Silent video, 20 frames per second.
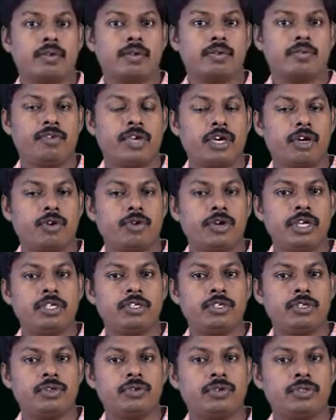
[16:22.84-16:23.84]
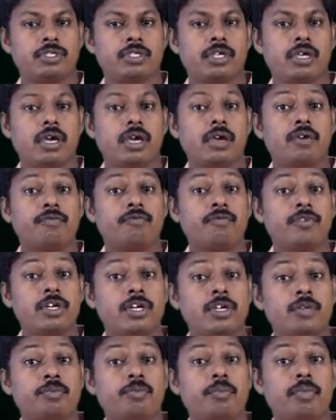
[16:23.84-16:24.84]
We are going to use
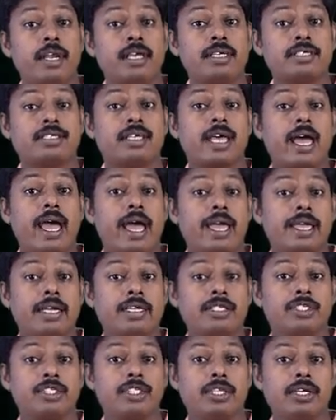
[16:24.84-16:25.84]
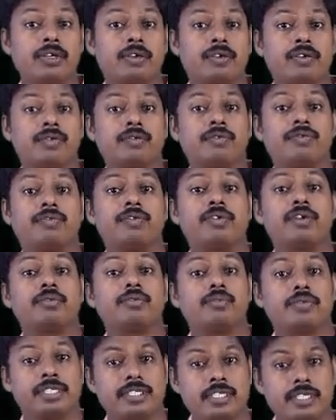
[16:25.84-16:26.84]
verb plus ing for
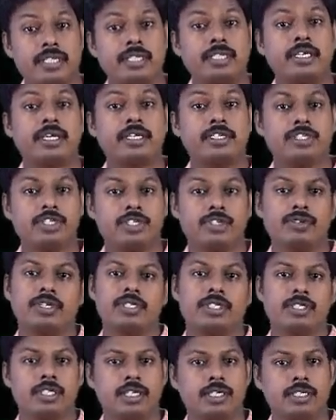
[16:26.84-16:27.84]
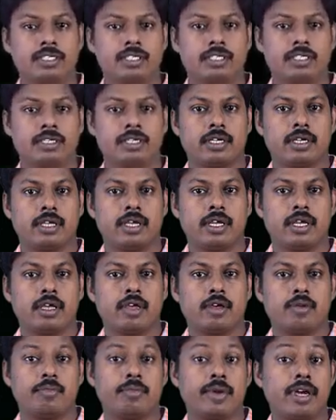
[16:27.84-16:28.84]
present continuous tense.
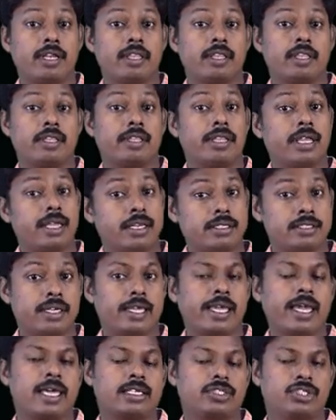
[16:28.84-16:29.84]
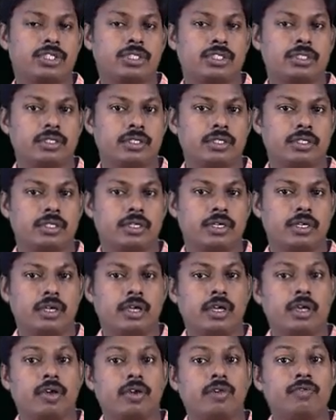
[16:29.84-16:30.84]
But there is a catch.
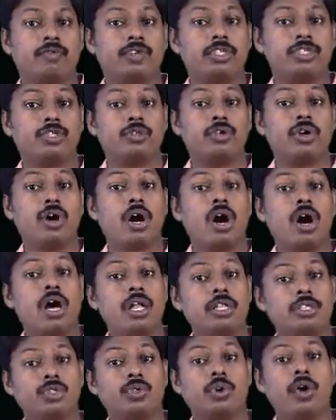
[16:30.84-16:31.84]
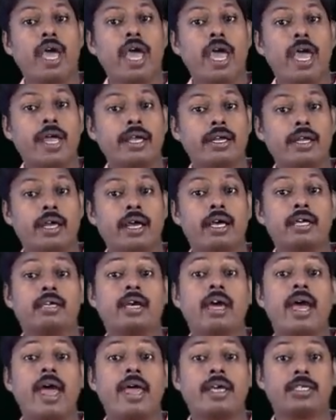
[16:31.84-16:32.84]
We should also add an
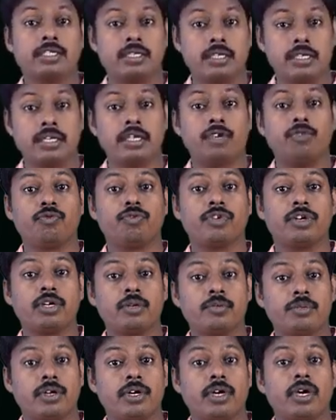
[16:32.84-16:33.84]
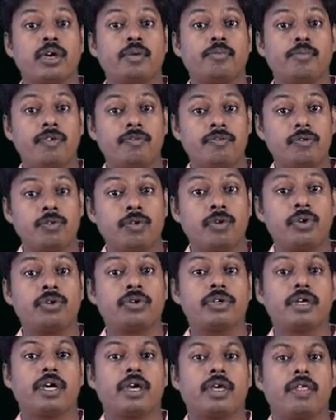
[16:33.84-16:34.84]
auxiliary verb before
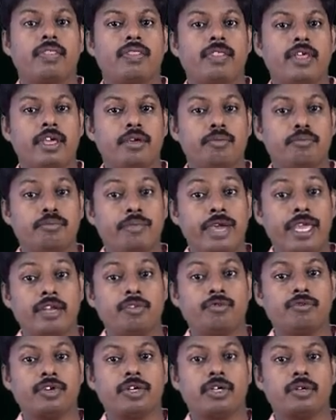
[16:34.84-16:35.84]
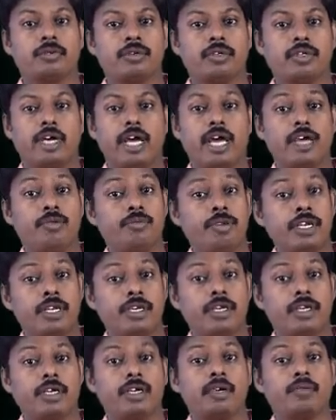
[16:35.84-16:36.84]
the main verb. I mean,
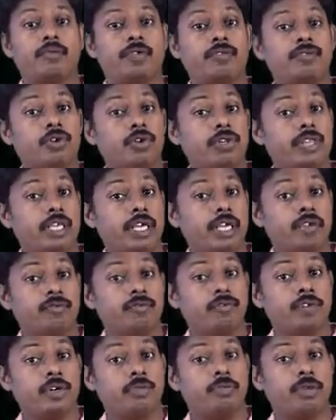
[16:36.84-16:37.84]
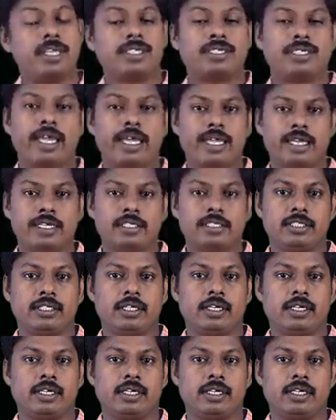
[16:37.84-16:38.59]
before the verb plus ing.